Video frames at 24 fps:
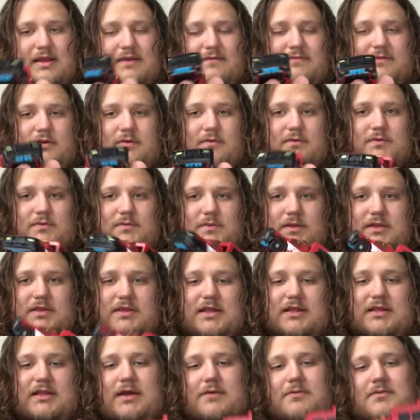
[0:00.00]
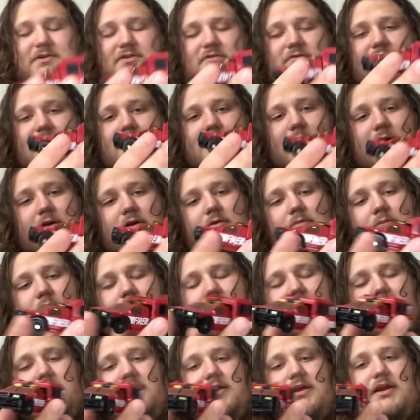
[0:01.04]
And if there was one thing that was great about
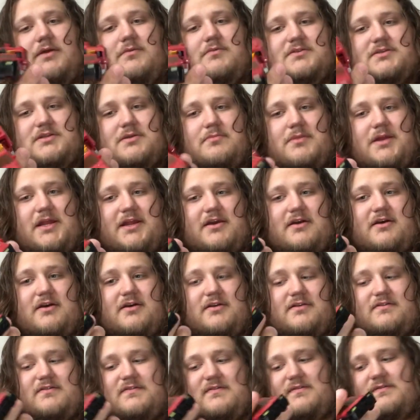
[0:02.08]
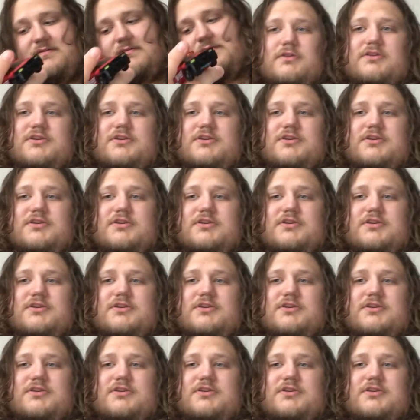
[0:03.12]
Armada, it was the minicons.